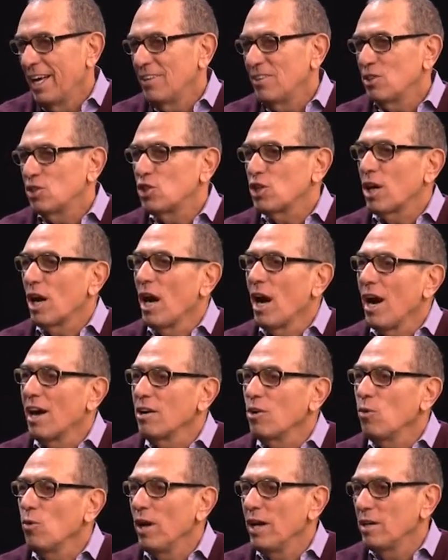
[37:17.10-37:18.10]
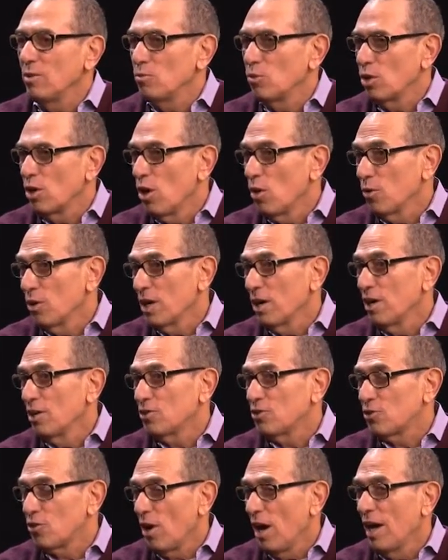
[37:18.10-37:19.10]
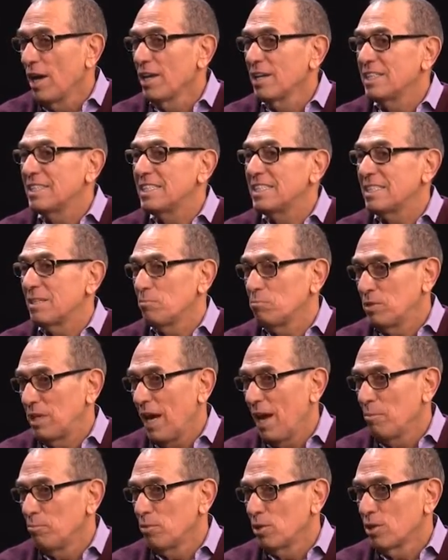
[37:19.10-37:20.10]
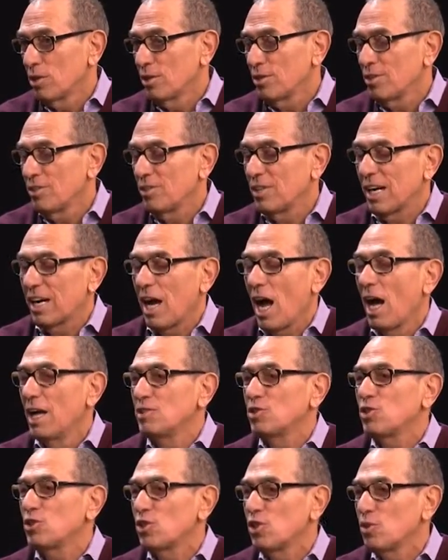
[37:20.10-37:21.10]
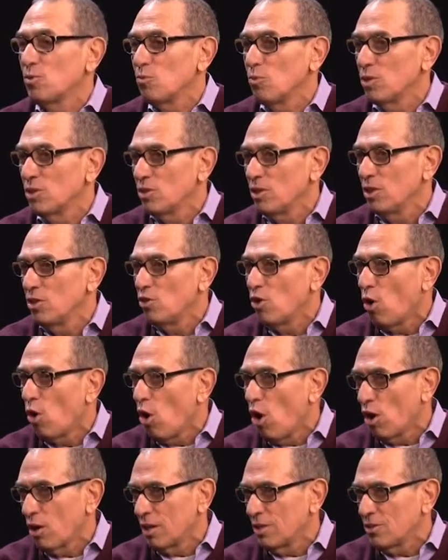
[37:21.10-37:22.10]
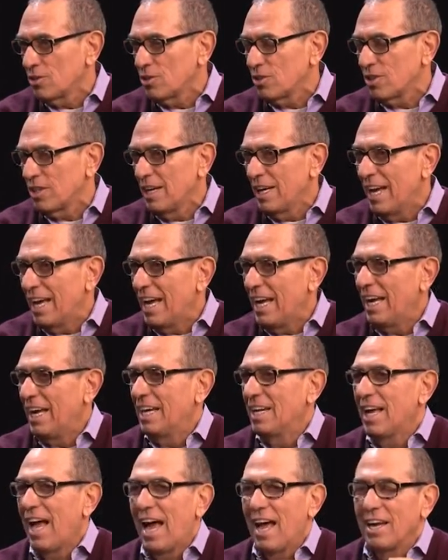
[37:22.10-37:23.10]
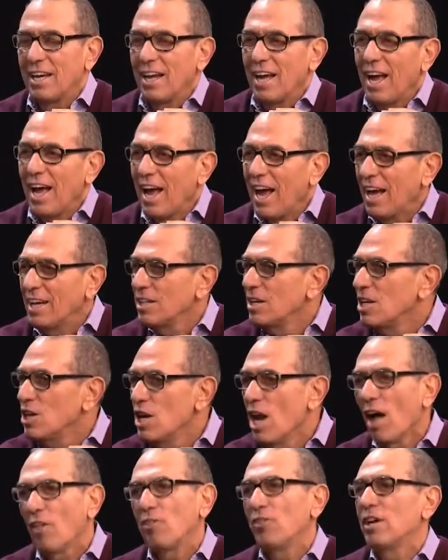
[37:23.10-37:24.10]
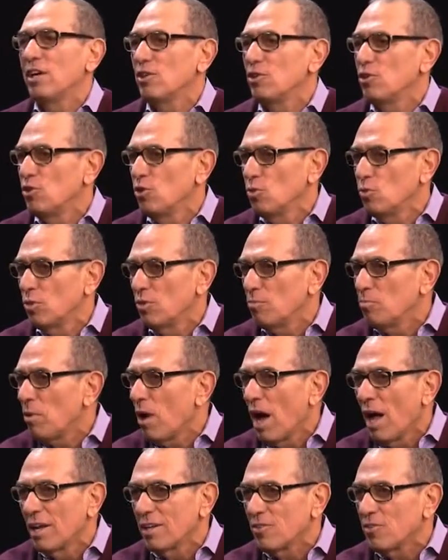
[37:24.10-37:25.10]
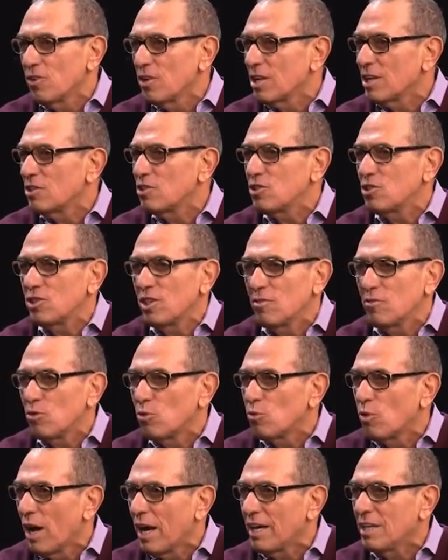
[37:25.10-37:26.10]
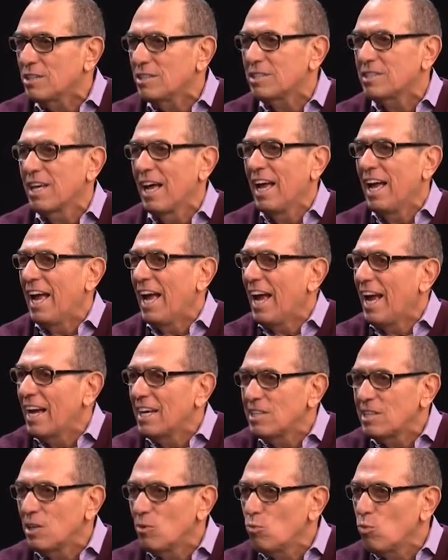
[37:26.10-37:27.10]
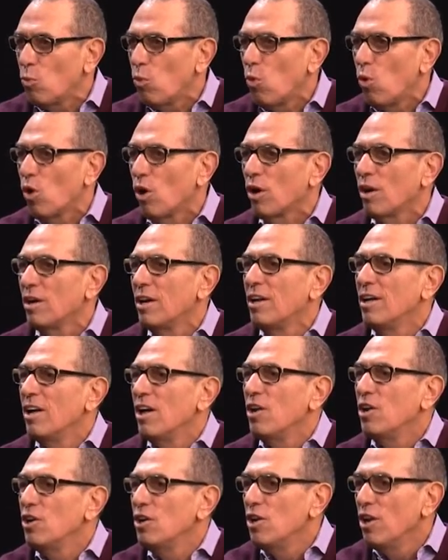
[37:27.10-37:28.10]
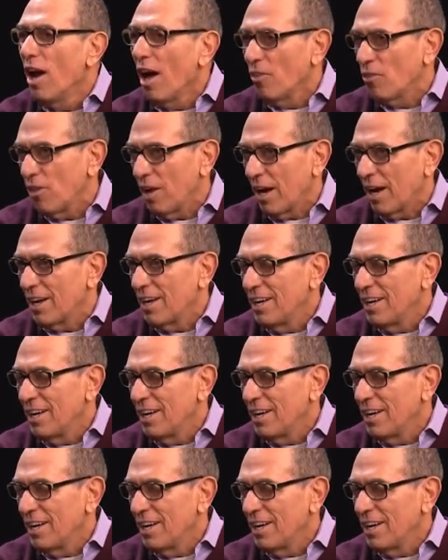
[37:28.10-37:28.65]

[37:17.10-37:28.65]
The mm-hmm. Chicago Eight were going on trial in September. The concert was in August. It had nothing to do with politics, civil rights, anti war, nothing.